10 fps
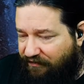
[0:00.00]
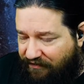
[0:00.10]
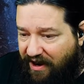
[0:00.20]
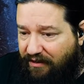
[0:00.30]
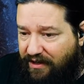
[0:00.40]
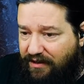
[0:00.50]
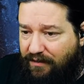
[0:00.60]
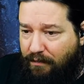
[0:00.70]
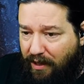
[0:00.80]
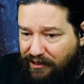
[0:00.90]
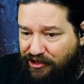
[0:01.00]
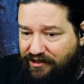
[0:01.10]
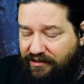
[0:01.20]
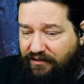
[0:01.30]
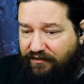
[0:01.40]
very
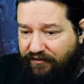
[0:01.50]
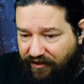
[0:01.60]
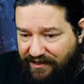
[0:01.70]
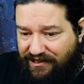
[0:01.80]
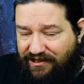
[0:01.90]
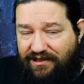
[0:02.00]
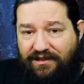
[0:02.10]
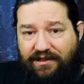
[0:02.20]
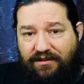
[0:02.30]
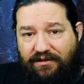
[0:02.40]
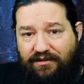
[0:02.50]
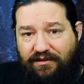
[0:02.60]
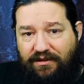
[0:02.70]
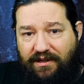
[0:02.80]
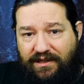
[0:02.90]
much fits
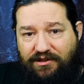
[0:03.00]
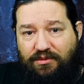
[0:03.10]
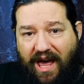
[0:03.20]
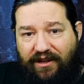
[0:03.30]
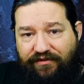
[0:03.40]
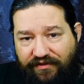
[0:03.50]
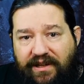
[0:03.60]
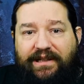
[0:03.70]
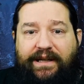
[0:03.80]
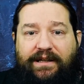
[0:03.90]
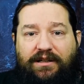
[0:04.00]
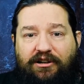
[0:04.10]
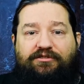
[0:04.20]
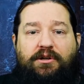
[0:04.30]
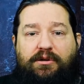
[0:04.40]
into that feeling
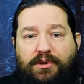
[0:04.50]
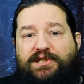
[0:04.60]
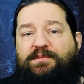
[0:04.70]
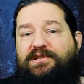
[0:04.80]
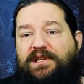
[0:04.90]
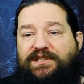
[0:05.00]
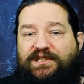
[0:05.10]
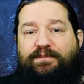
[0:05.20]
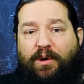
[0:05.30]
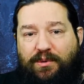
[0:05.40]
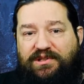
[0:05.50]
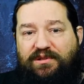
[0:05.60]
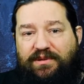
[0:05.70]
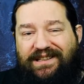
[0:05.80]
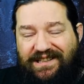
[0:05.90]
of what Christmas is supposed
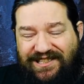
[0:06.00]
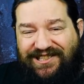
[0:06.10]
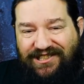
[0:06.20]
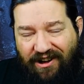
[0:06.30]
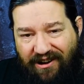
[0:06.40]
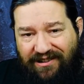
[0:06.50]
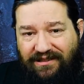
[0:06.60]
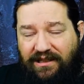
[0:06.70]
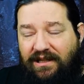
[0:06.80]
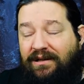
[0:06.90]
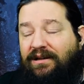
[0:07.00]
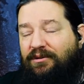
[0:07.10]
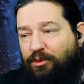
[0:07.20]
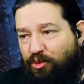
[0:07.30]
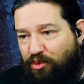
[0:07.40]
to be. This song
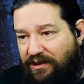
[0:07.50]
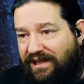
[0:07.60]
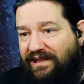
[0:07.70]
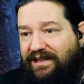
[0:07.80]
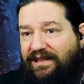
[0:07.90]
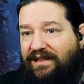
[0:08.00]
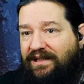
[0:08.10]
really